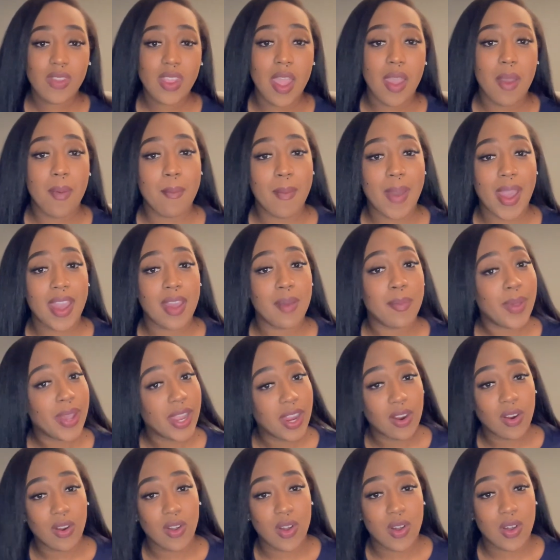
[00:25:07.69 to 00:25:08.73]
my
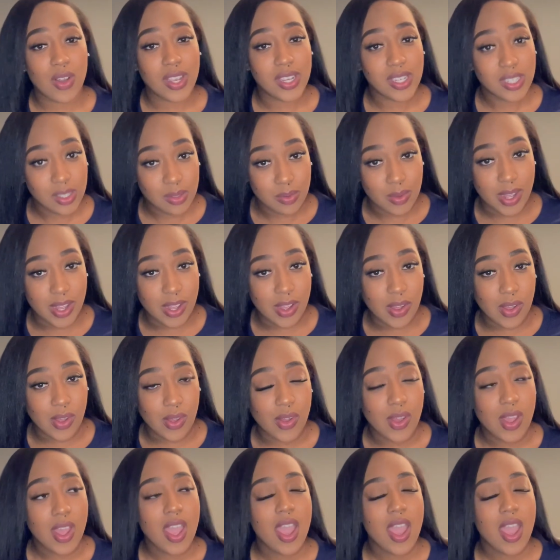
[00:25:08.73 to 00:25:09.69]
apparel as well.